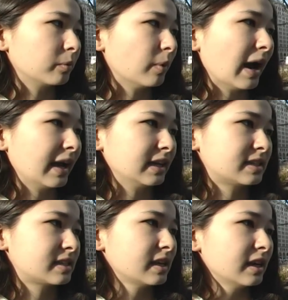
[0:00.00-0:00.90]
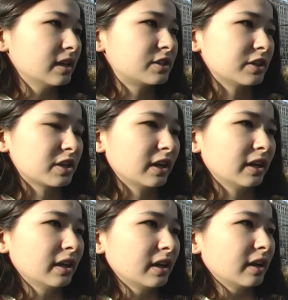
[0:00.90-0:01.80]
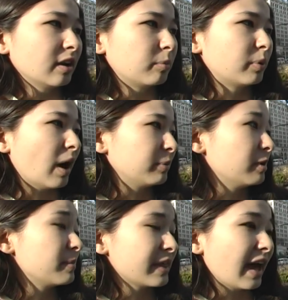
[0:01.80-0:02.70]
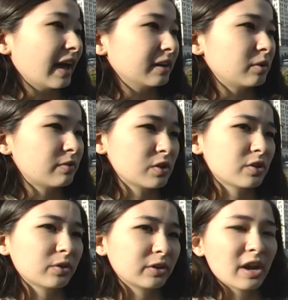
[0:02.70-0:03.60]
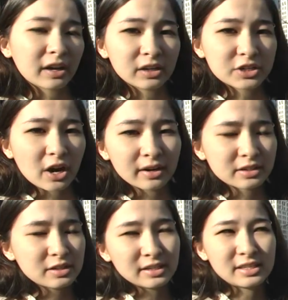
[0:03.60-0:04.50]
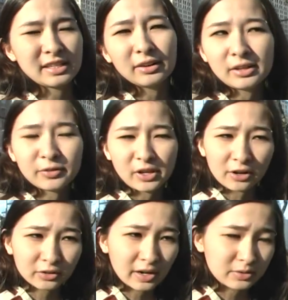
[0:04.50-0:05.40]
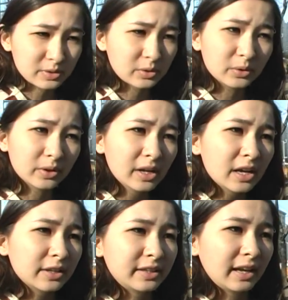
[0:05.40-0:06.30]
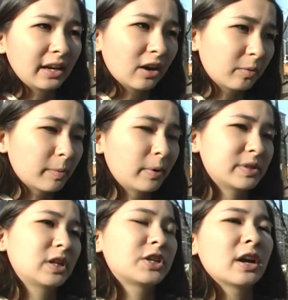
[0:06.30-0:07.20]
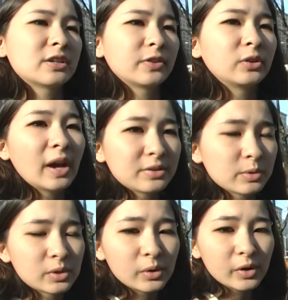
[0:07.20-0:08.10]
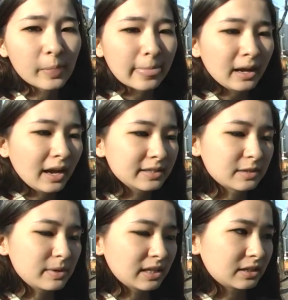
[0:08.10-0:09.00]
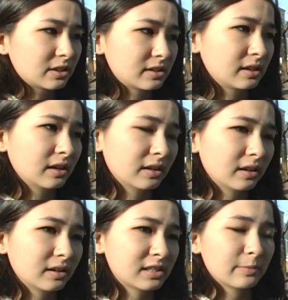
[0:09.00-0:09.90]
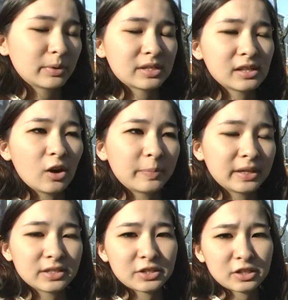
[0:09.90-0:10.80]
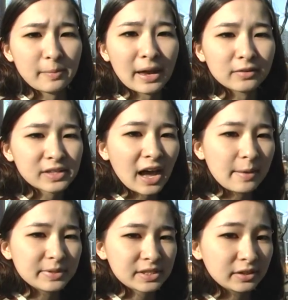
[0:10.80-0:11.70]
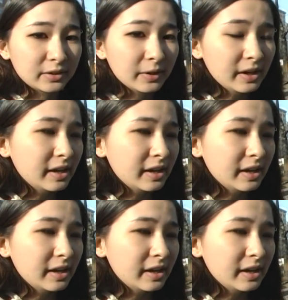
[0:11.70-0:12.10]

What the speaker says: Why it's such a problem that even though they're not going to charge necessarily for the undergraduate school, they are proposing to charge for the graduate school. And to me, that's just a slippery slope, because it's just a matter of time until